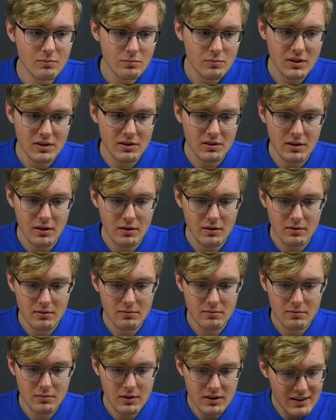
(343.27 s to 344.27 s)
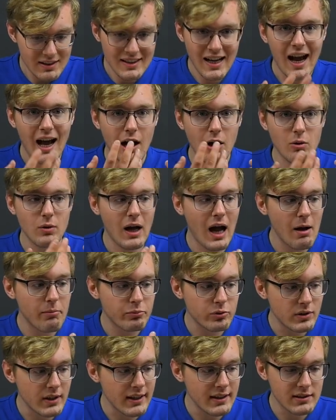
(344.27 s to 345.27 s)
This is how
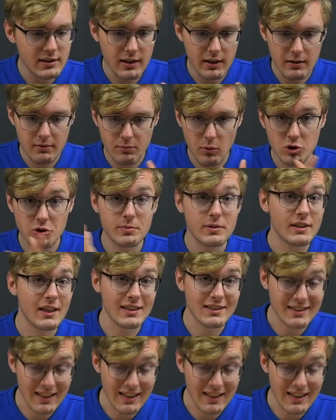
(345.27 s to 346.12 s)
operates the motion protect